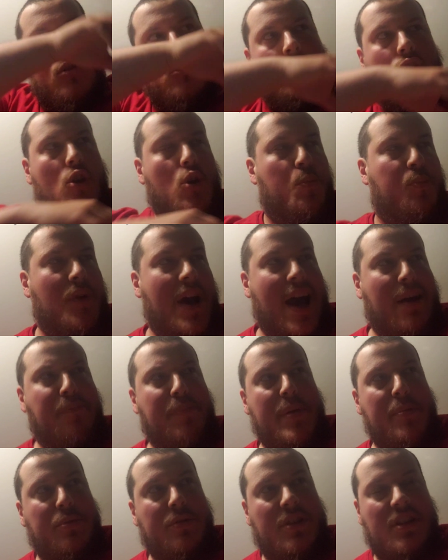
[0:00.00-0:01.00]
two black
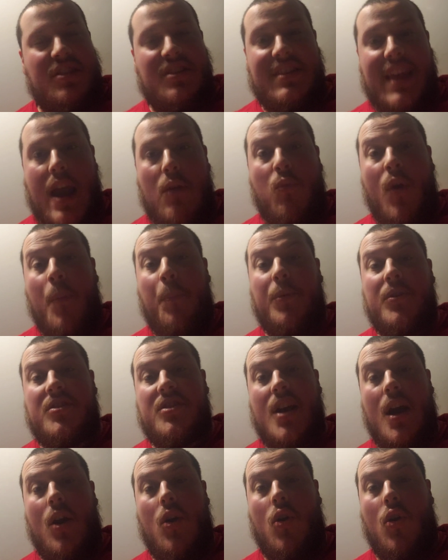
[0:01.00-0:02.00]
people, this they
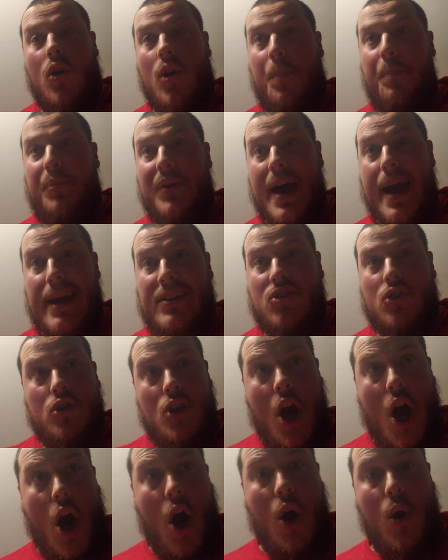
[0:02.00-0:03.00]
represent all blacks?
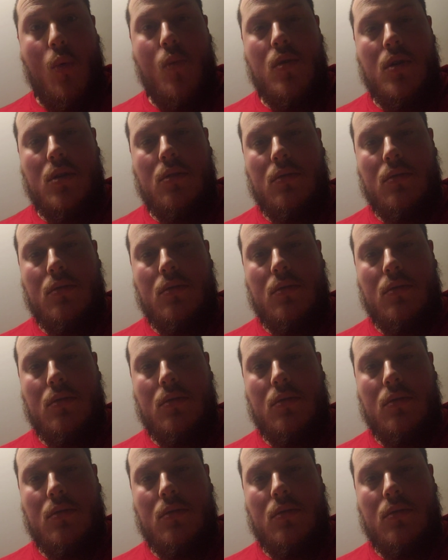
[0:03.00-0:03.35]
No.